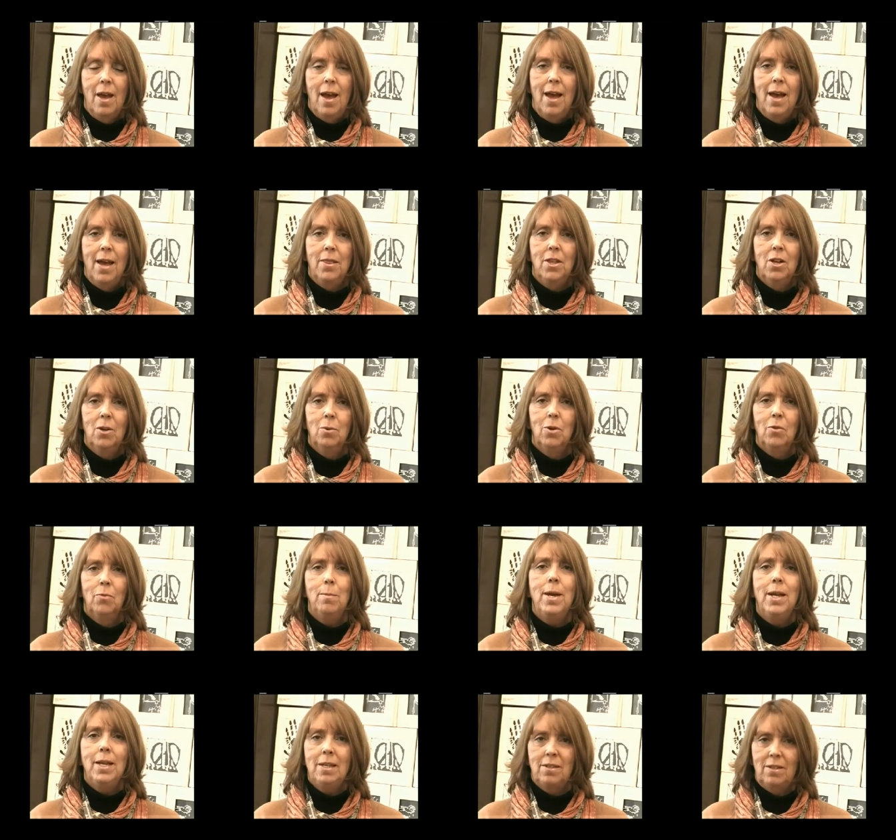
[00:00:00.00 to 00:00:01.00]
And there were
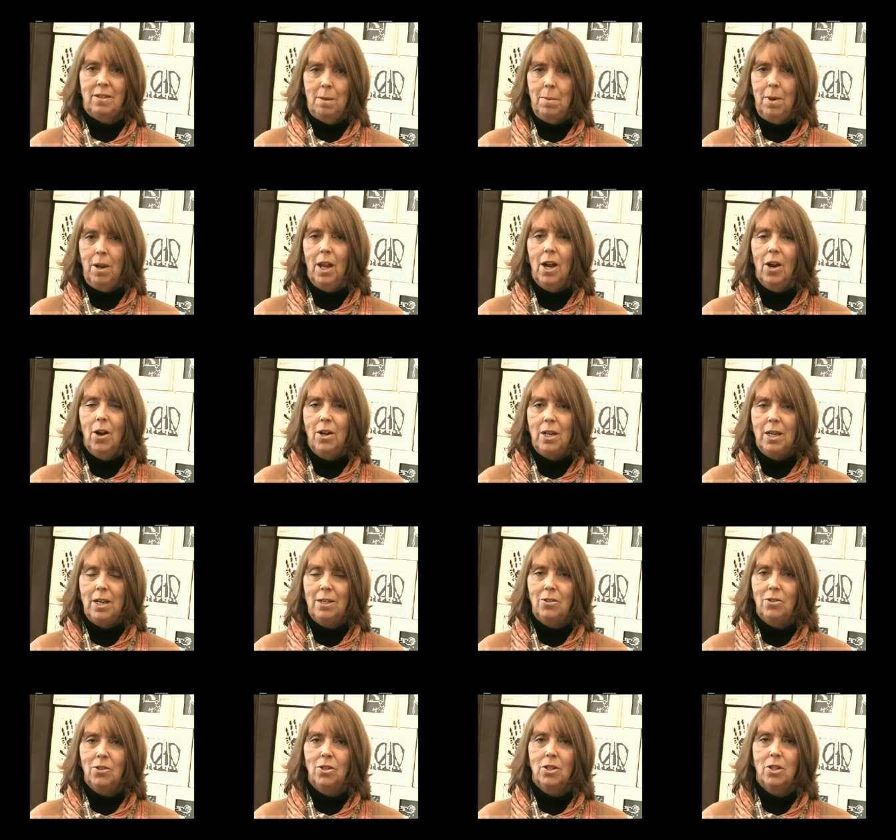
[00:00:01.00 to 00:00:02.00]
many
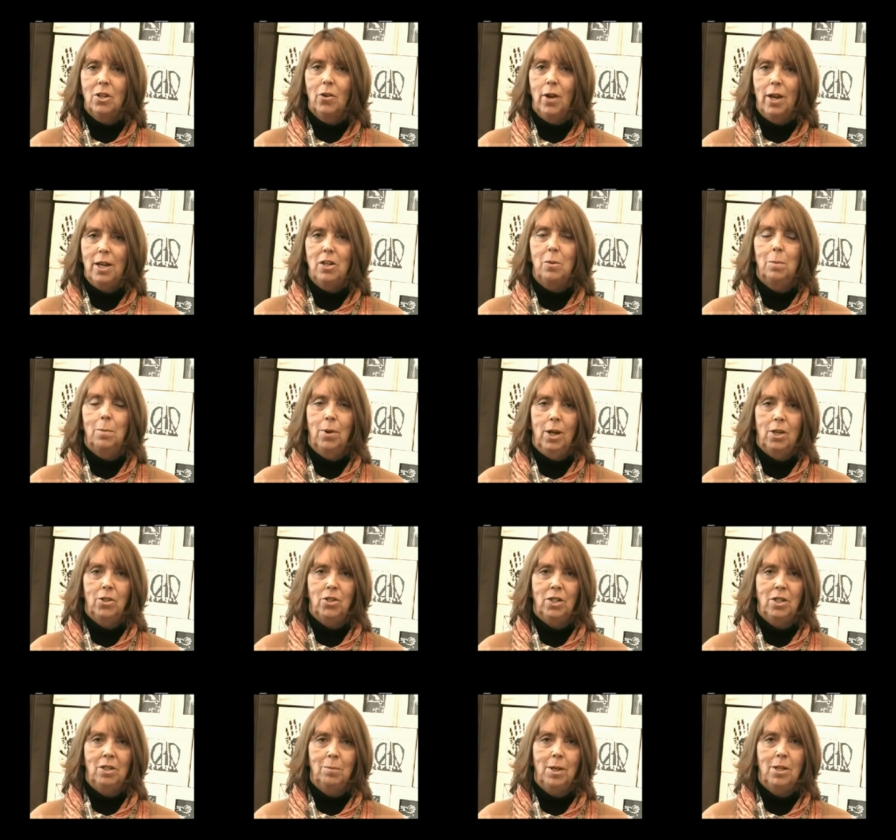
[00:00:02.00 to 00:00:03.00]
similarities to the Great
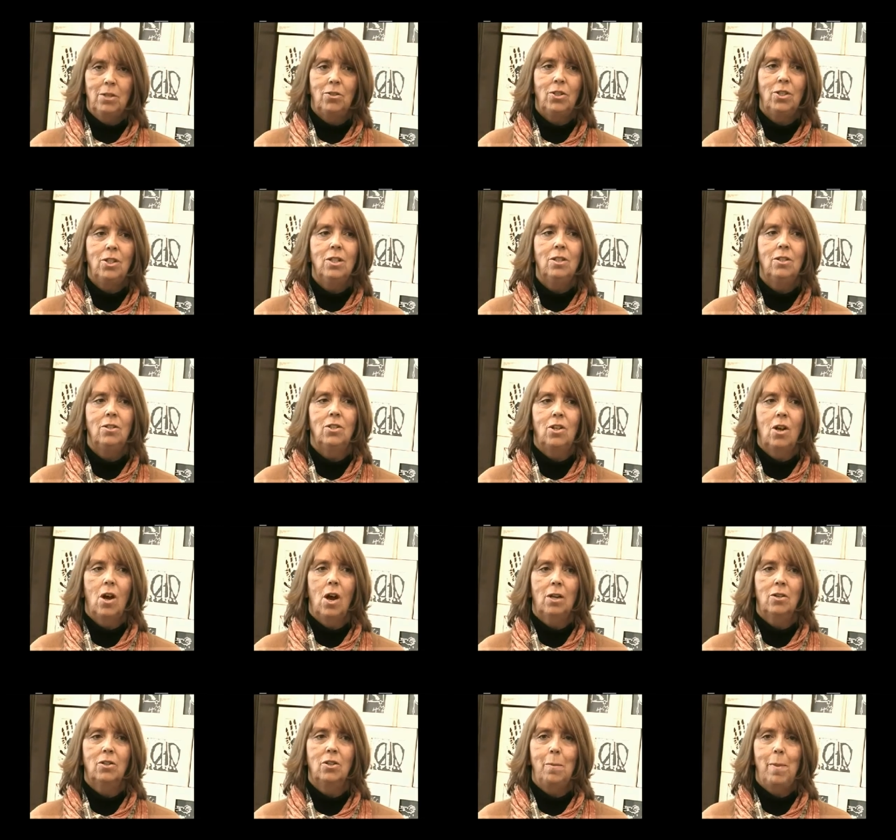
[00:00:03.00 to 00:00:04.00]
Depression. My students
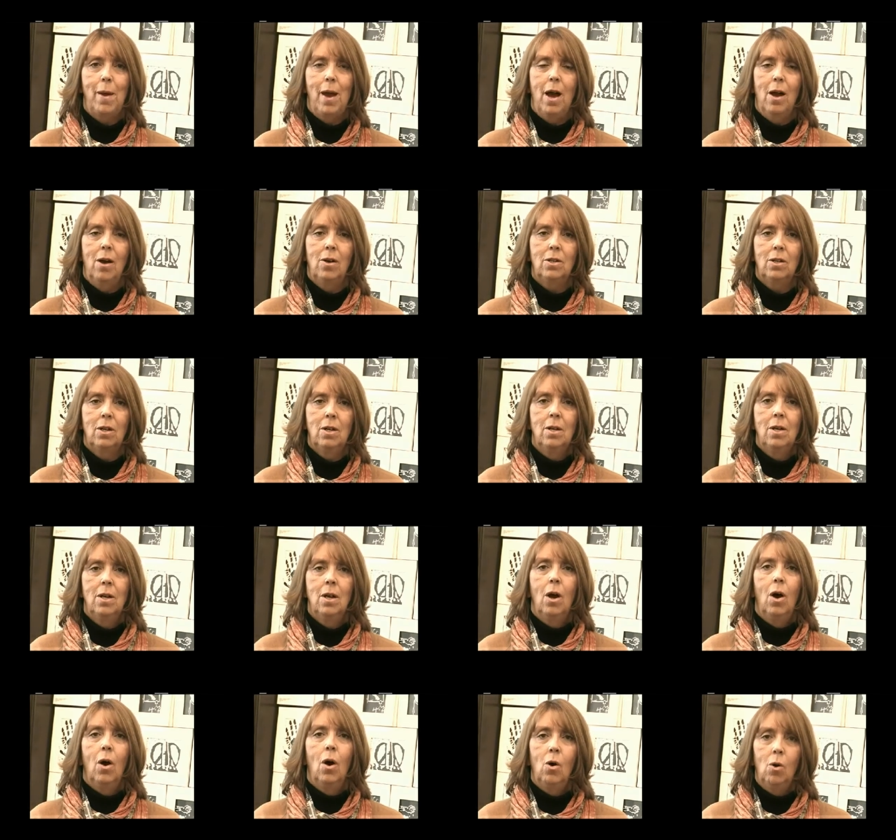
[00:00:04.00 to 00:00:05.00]
talked about
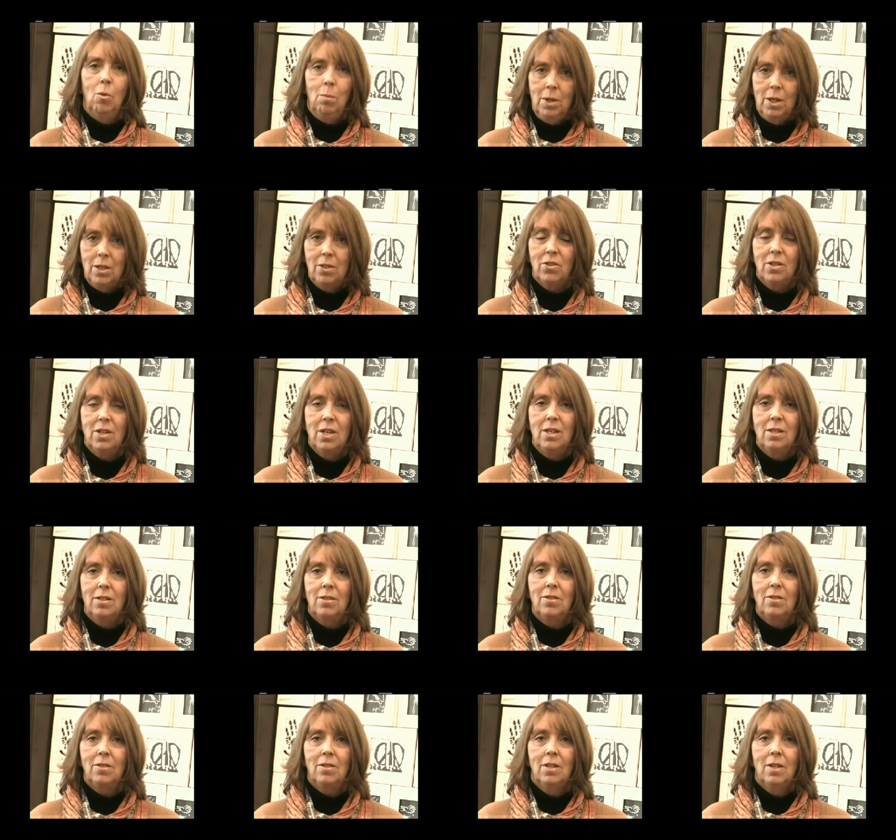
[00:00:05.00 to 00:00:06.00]

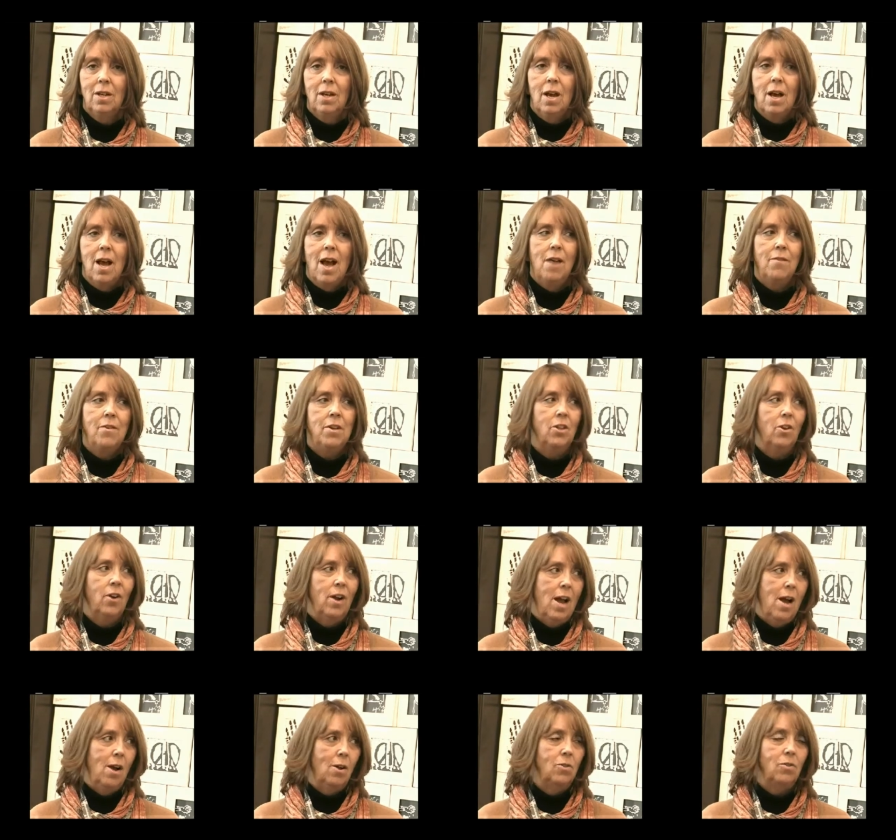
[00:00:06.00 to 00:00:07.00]
homelessness, having their
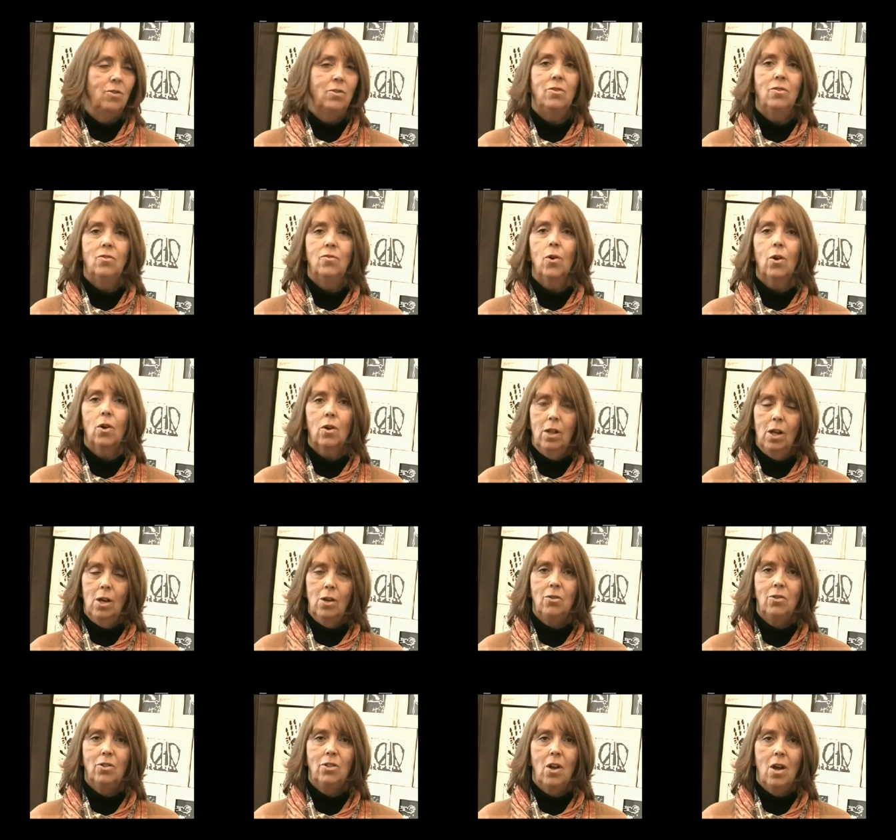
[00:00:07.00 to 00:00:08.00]
houses
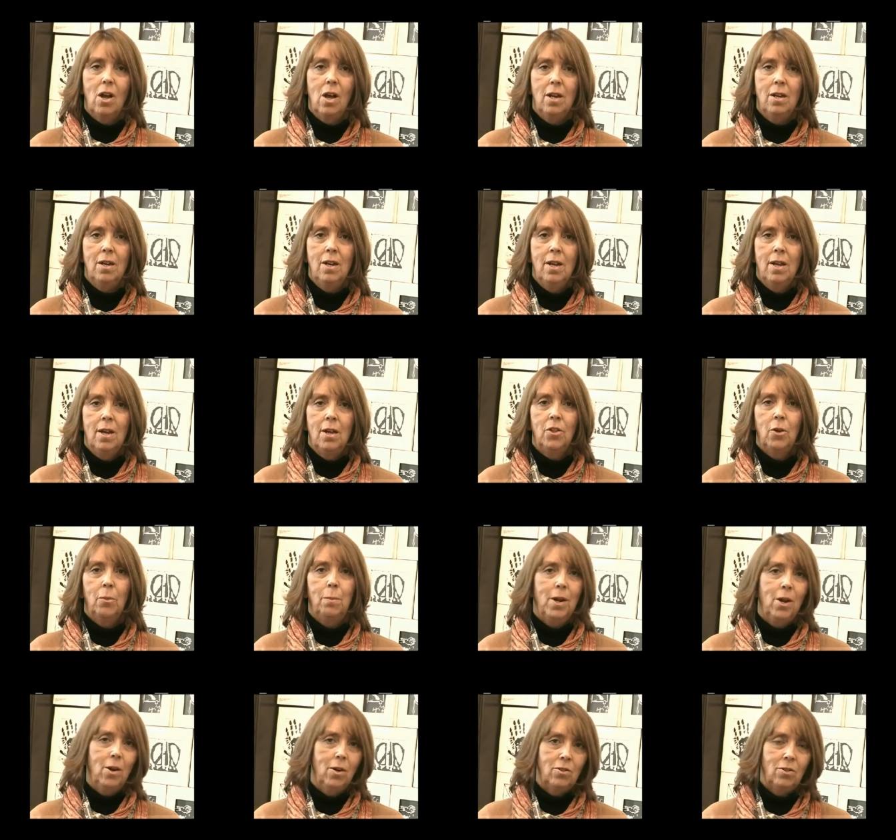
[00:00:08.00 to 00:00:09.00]
foreclosed on, their
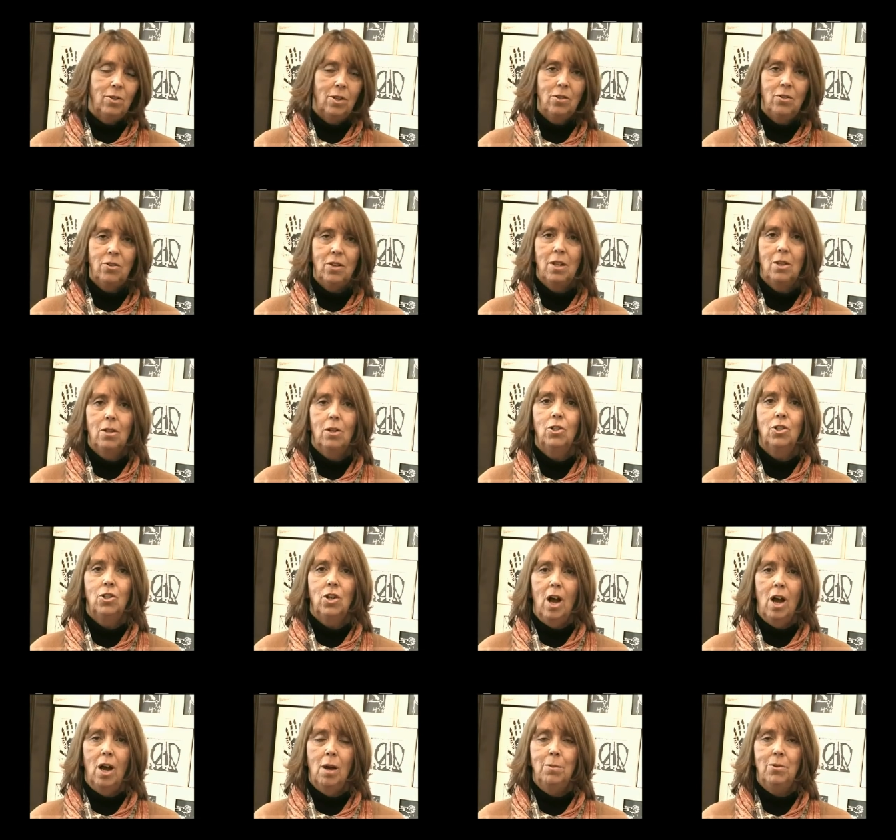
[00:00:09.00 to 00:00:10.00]
parents losing their
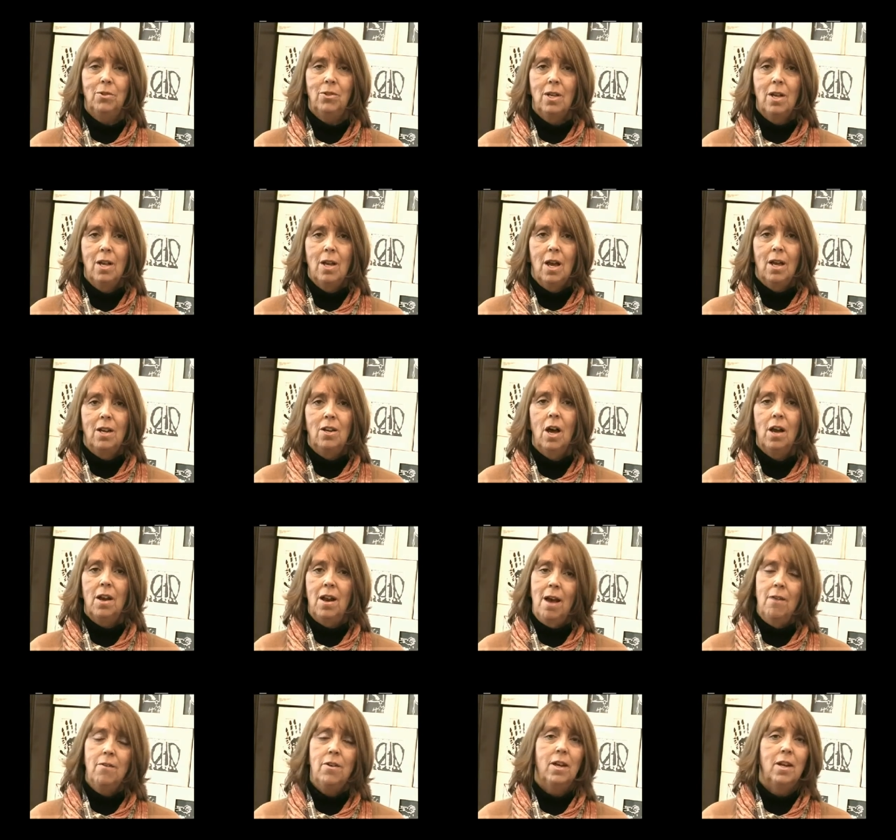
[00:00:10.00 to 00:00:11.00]
jobs, not
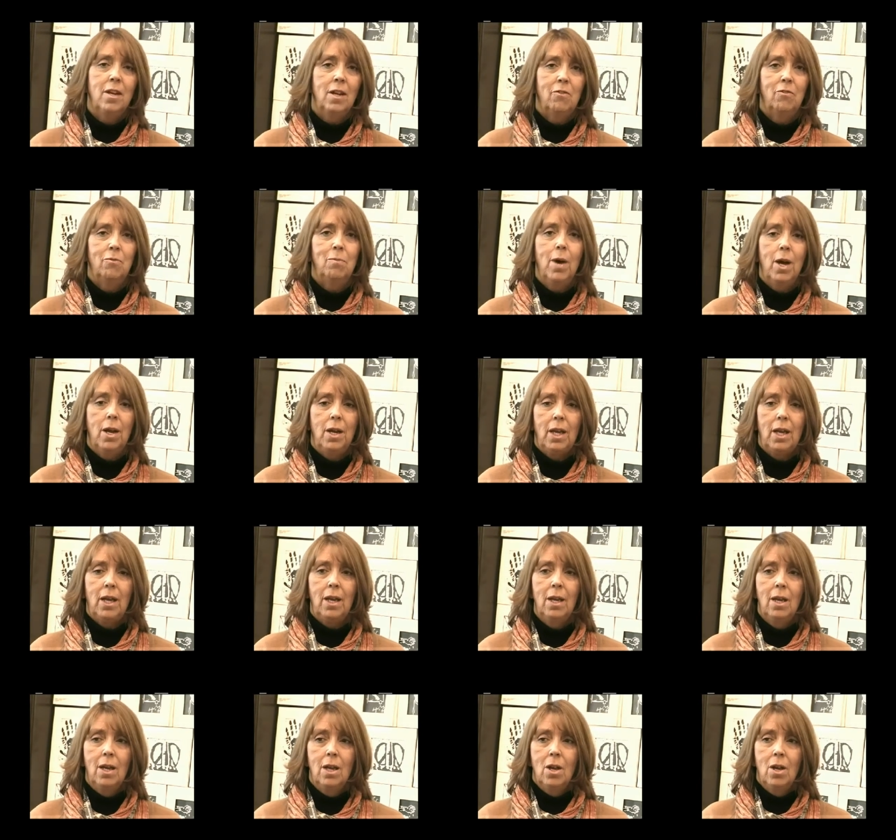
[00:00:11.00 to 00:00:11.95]
having enough money,